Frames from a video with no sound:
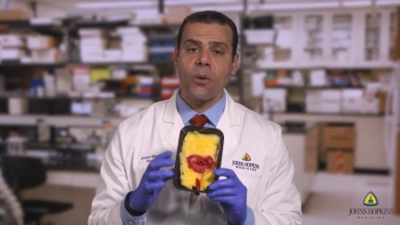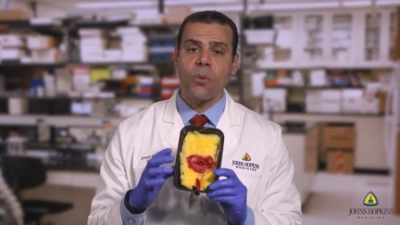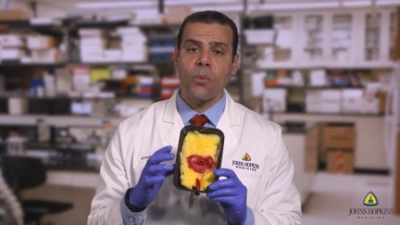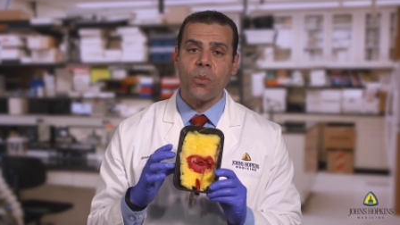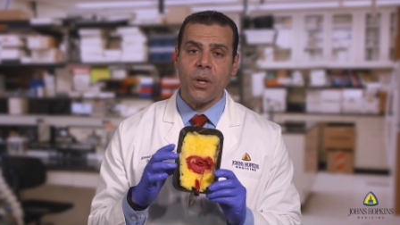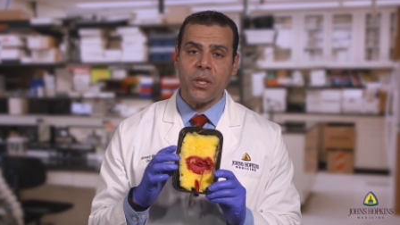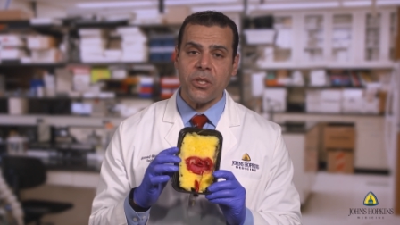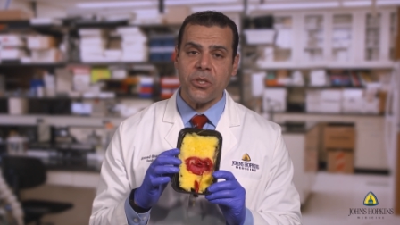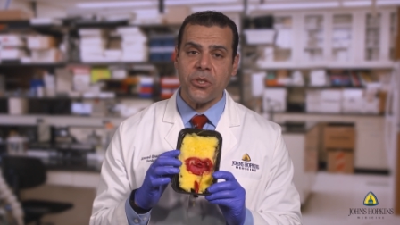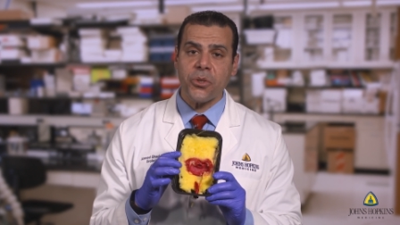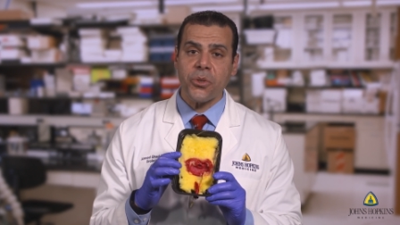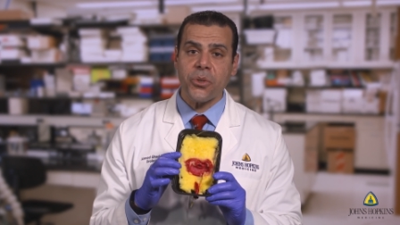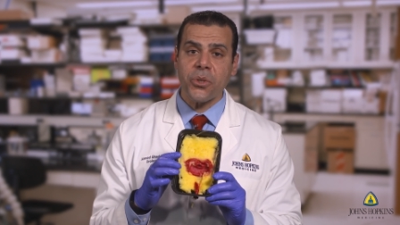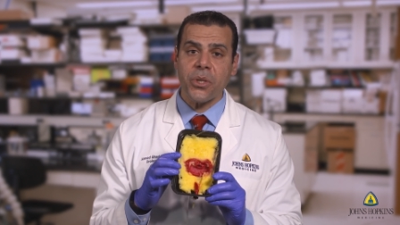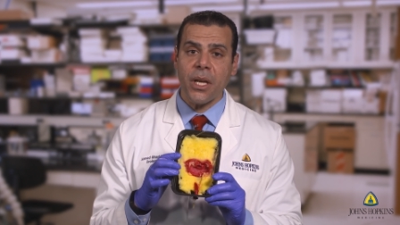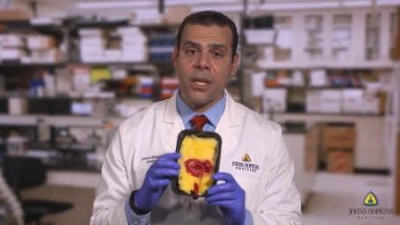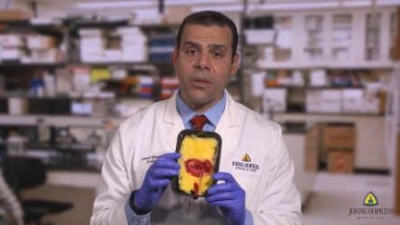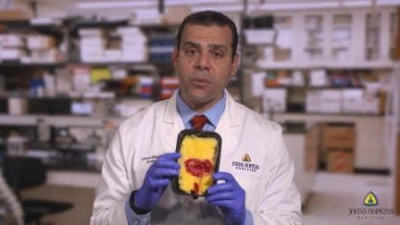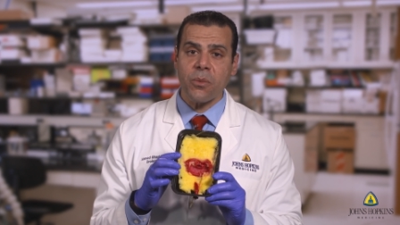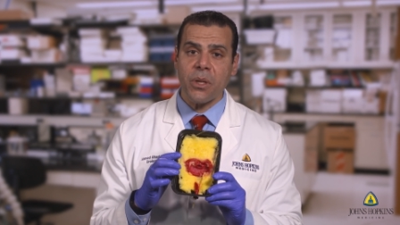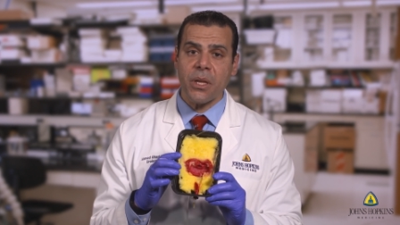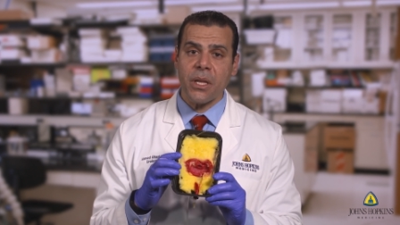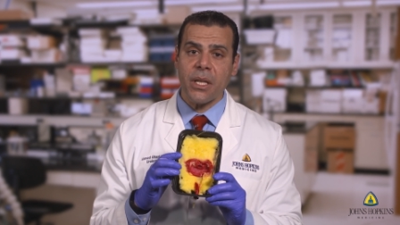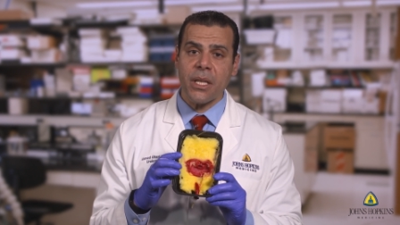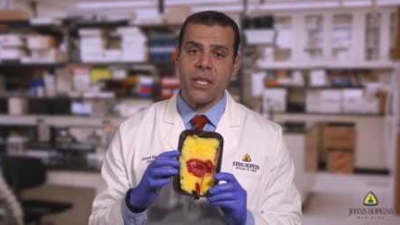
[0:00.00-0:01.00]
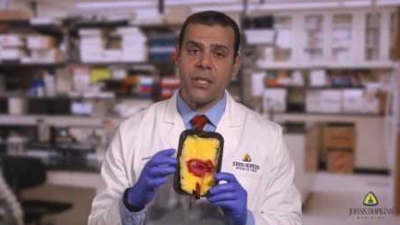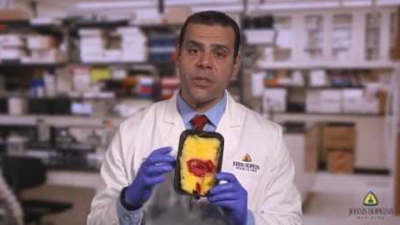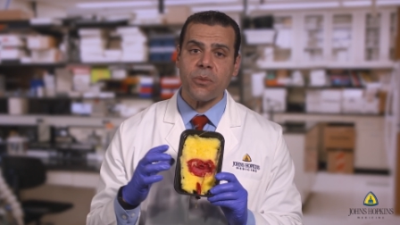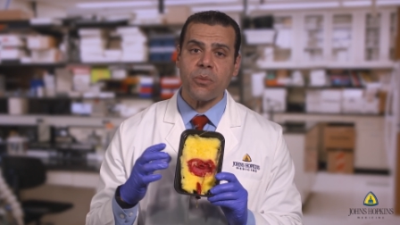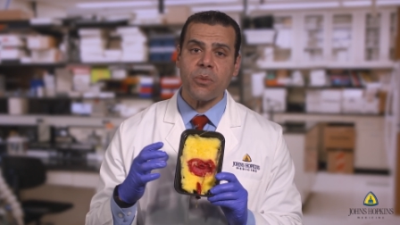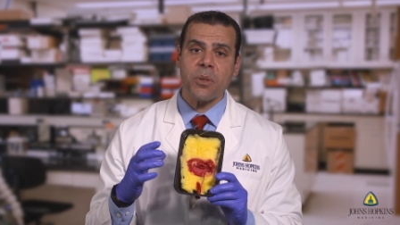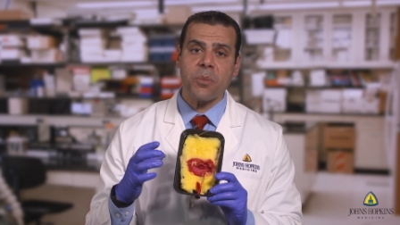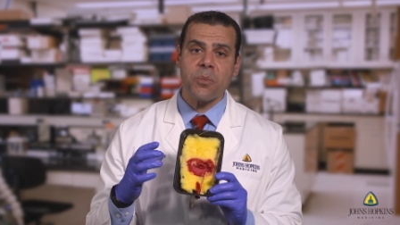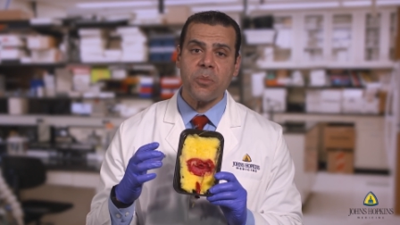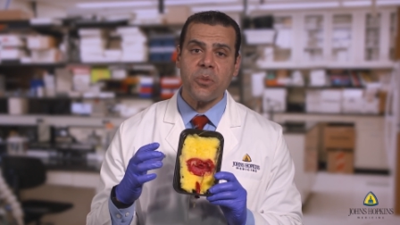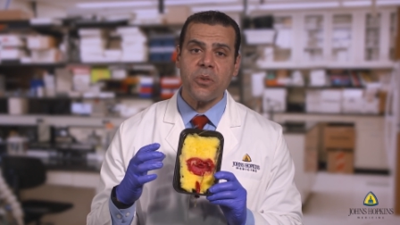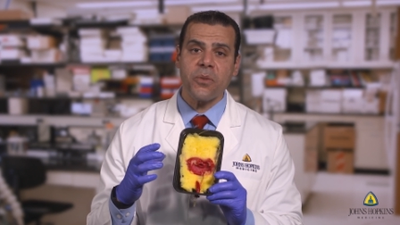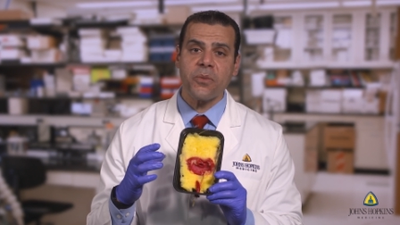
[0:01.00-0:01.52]
Once you're done with this,
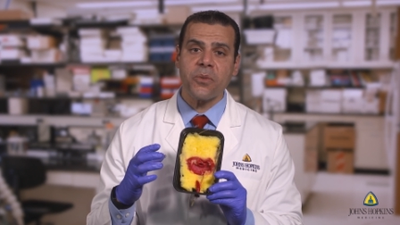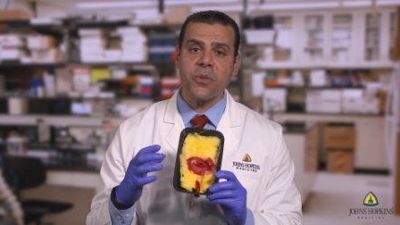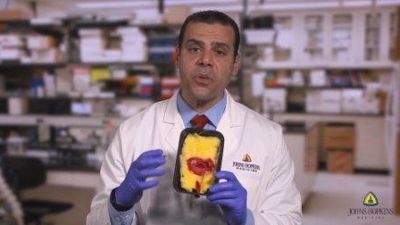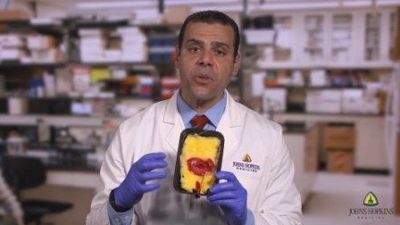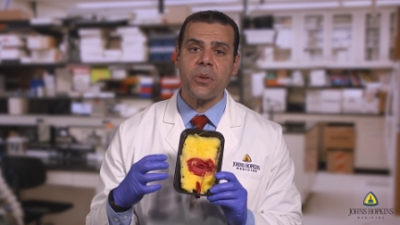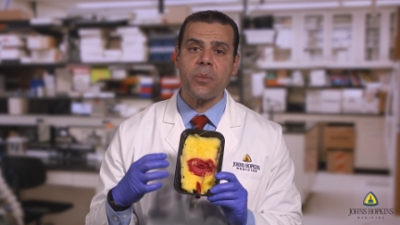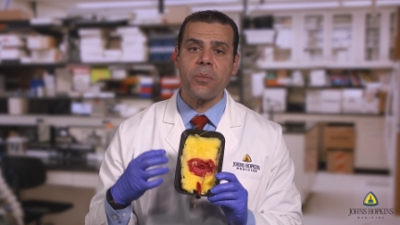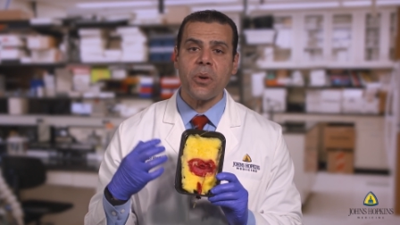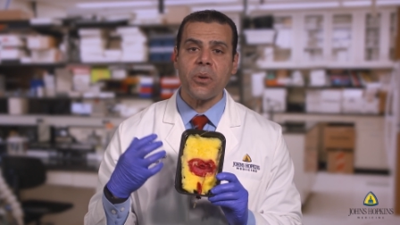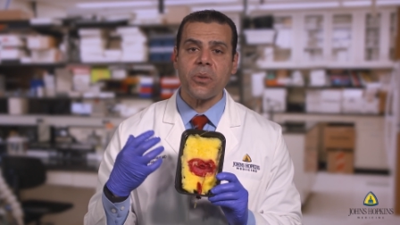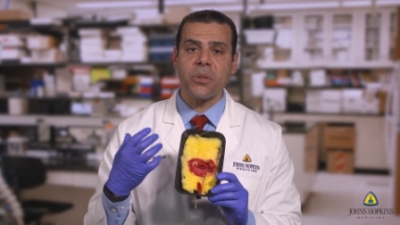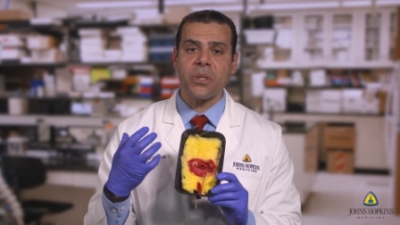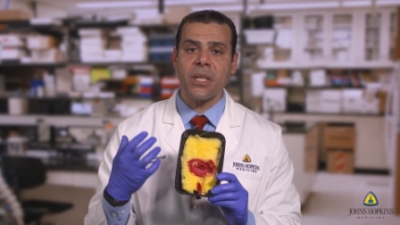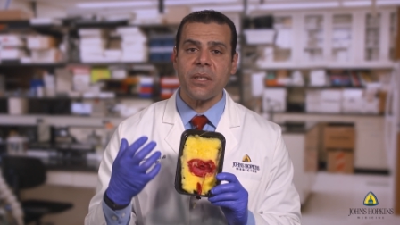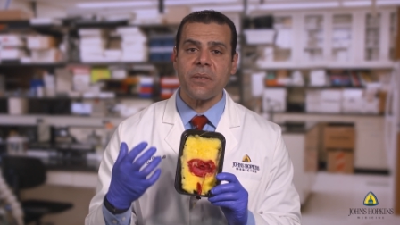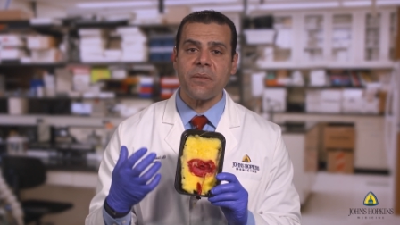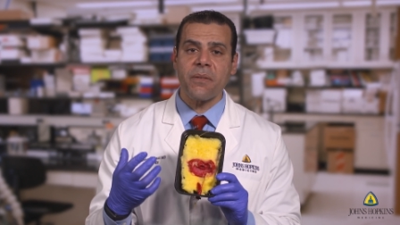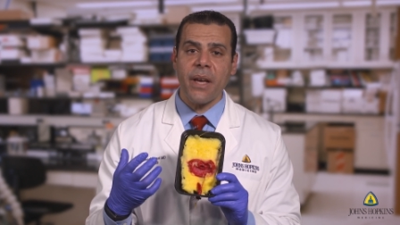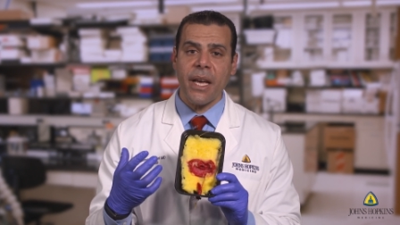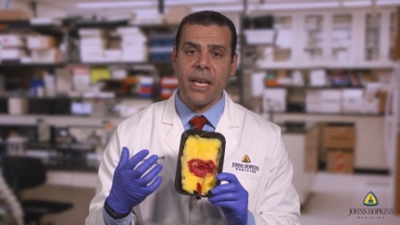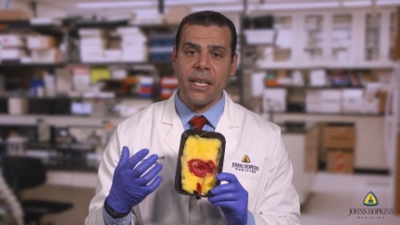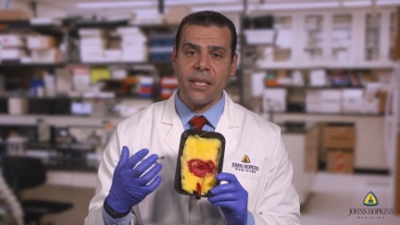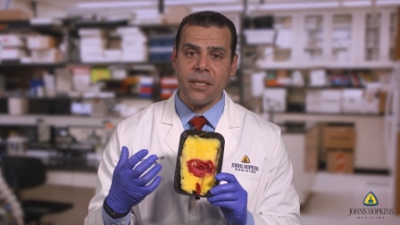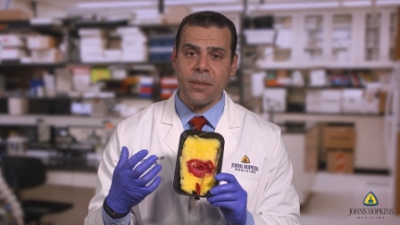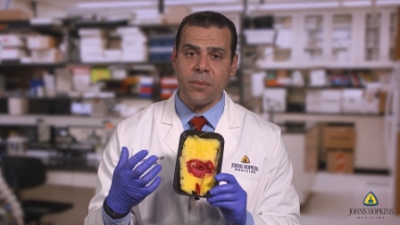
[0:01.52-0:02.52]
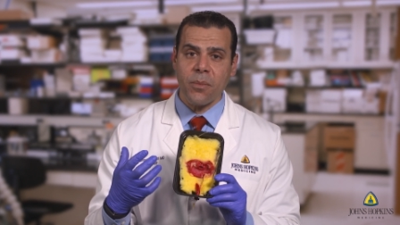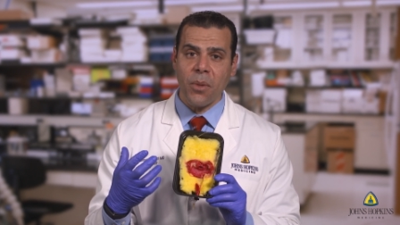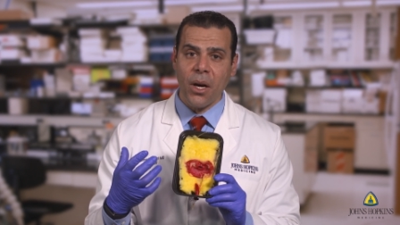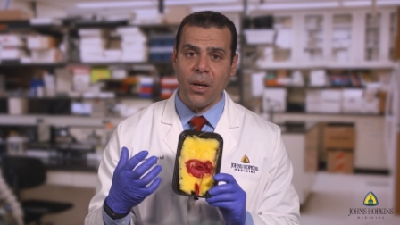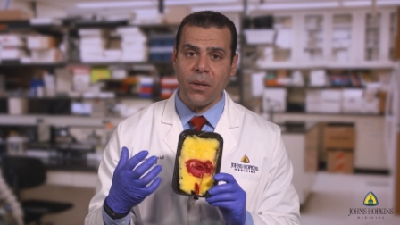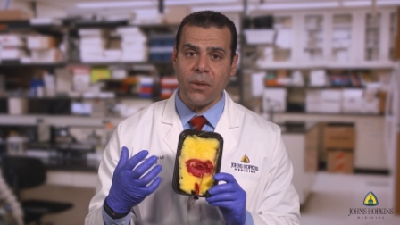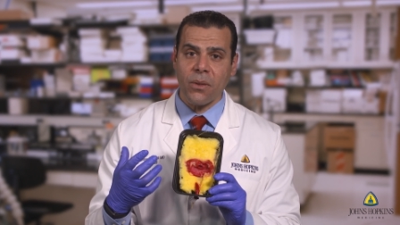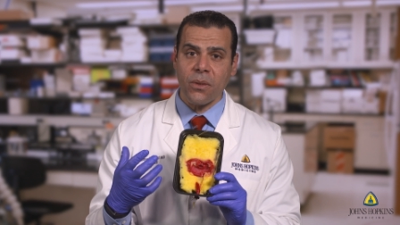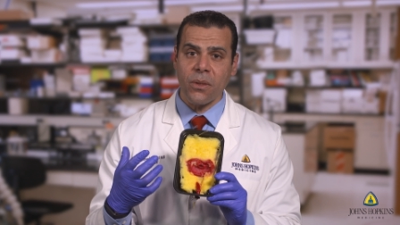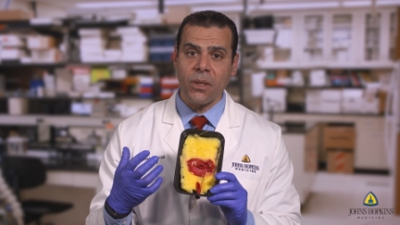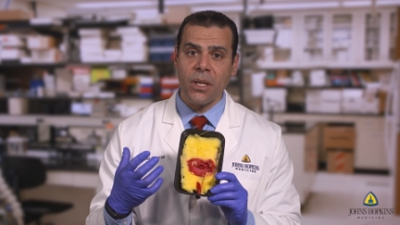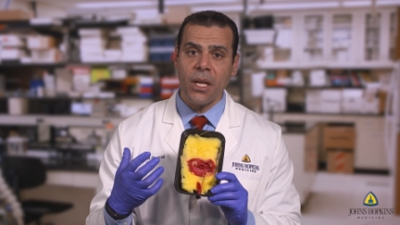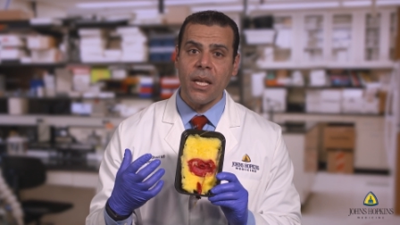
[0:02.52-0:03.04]
we move to the most advanced
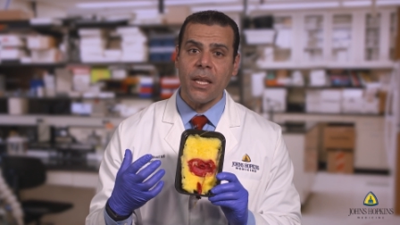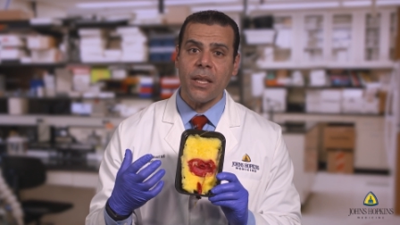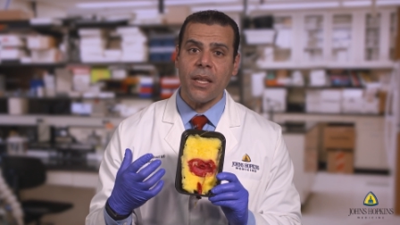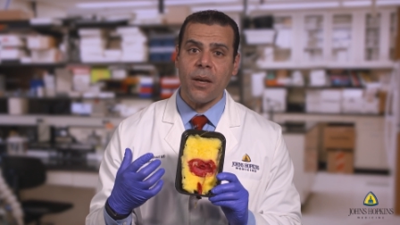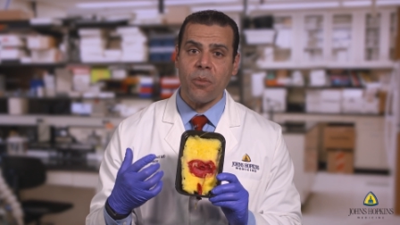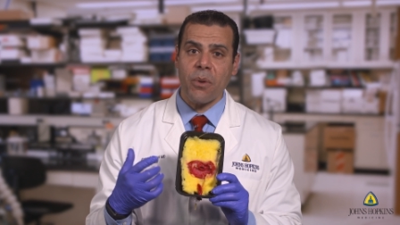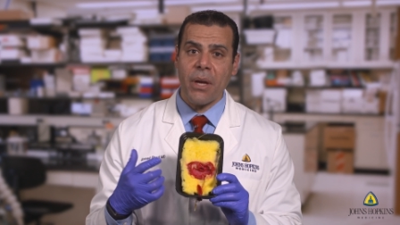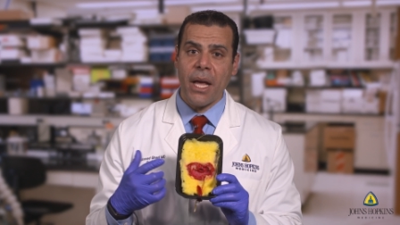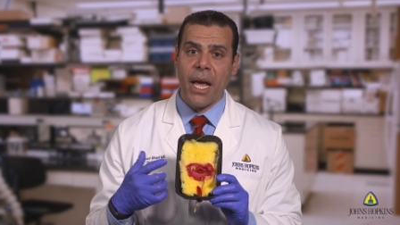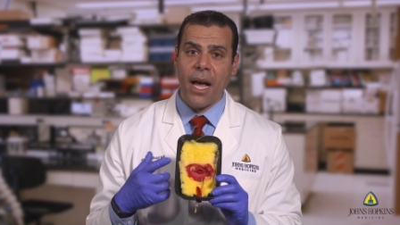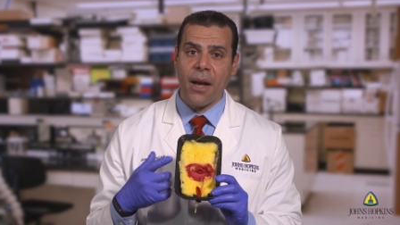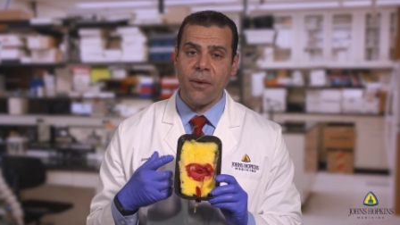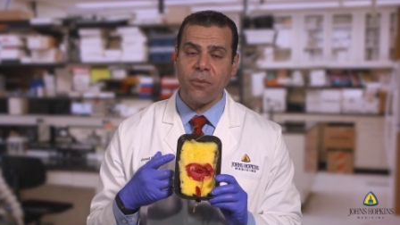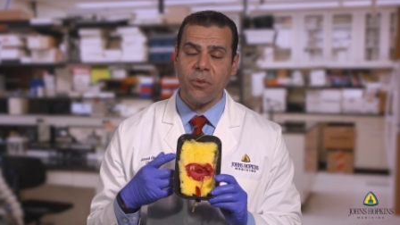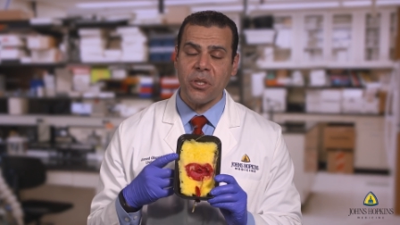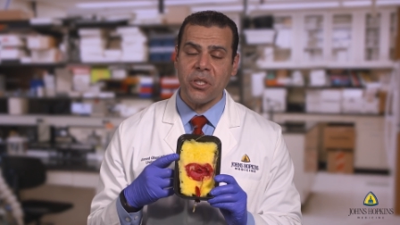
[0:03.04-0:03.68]
model that we have,